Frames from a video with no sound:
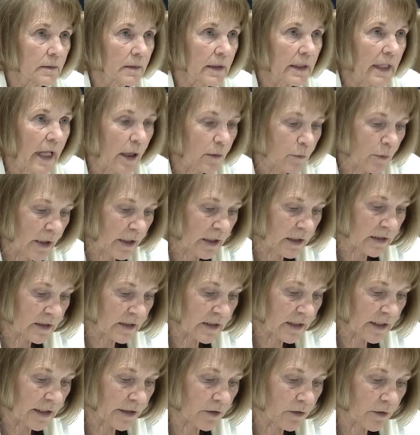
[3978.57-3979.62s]
that we
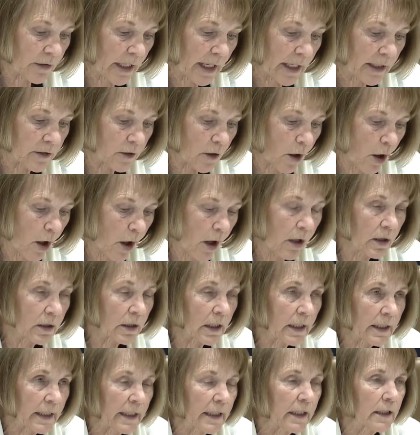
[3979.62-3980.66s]
consider that all
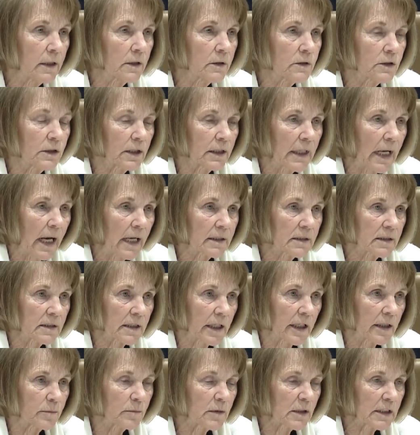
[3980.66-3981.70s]
are held to that
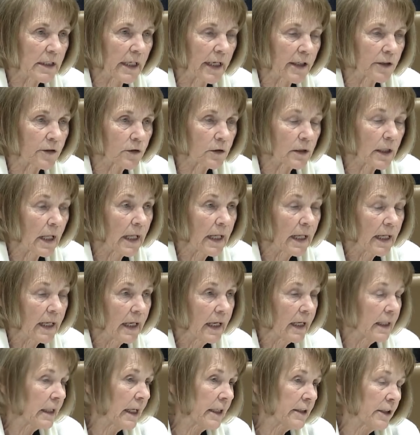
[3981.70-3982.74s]
same standard.
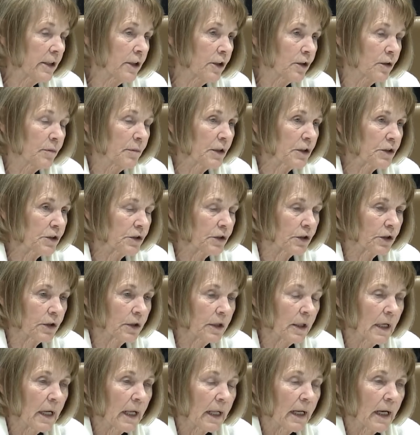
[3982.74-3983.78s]
And I think,
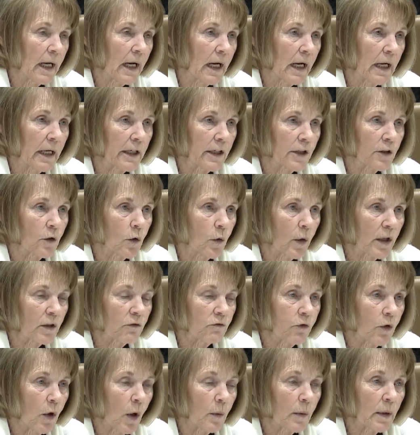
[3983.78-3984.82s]
Commissioner, in going
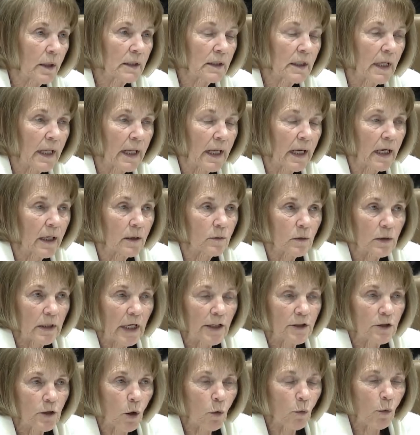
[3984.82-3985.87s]
forward, what
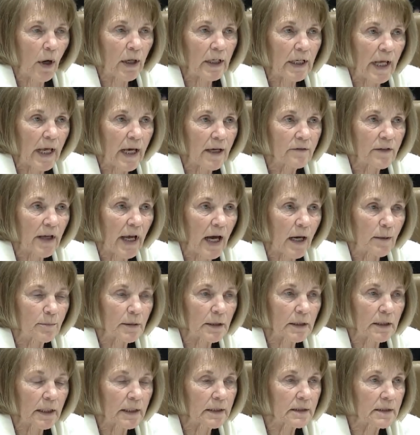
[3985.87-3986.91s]
I don't want to have
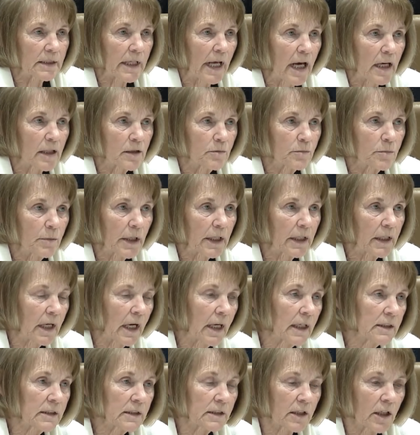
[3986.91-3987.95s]
happen is that
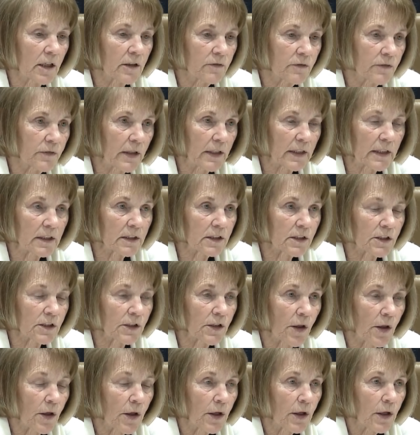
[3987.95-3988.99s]
because of this,